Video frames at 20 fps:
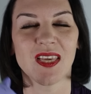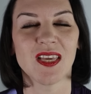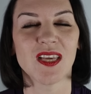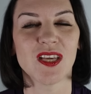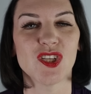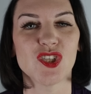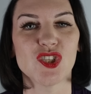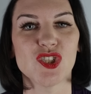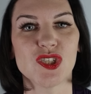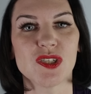
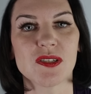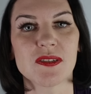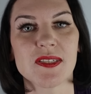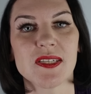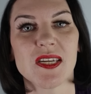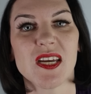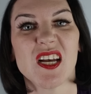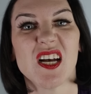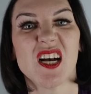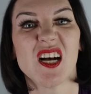Just
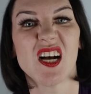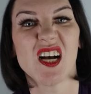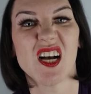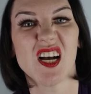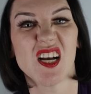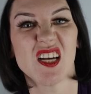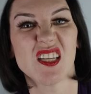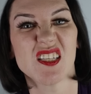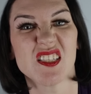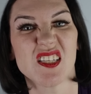
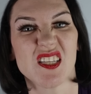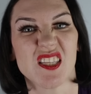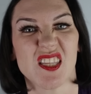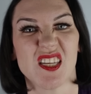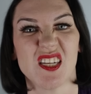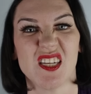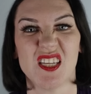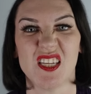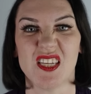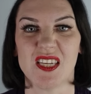under the
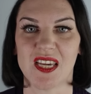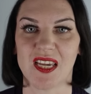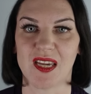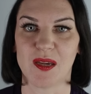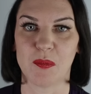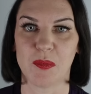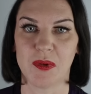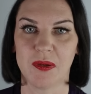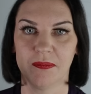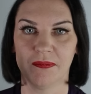kneecap,
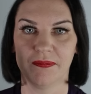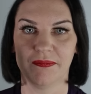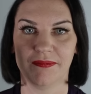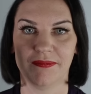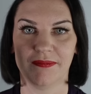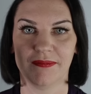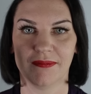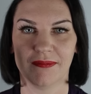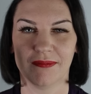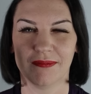
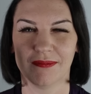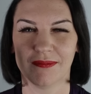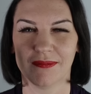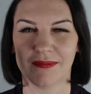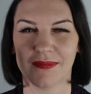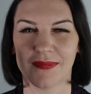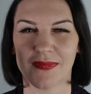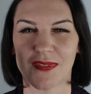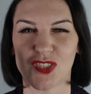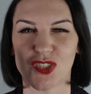
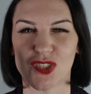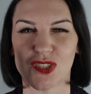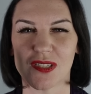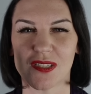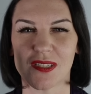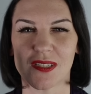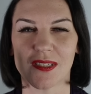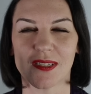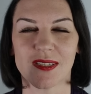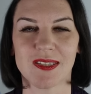just to
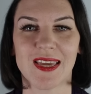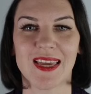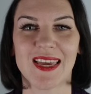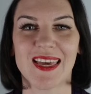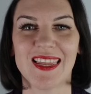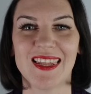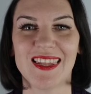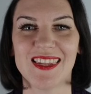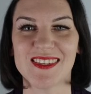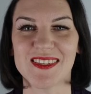
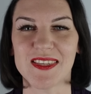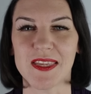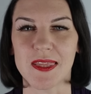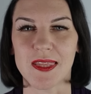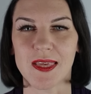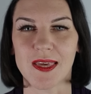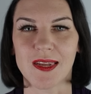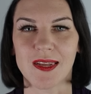elicit that